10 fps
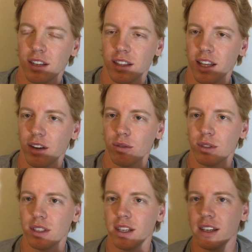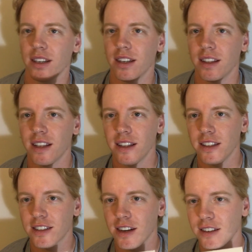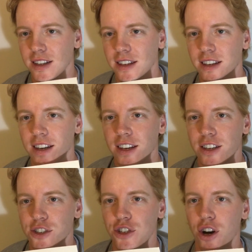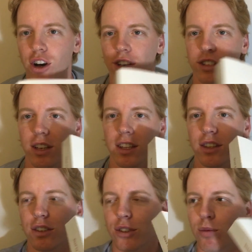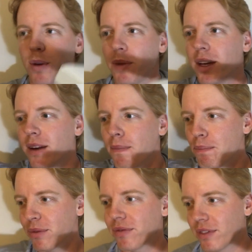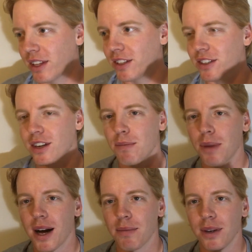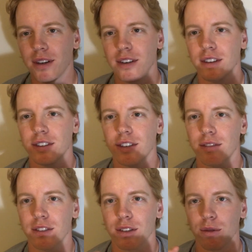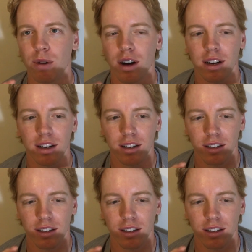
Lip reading: and they don't see it, and then they start like Jaws, like they're swimming and they just start popping under the surface of the water.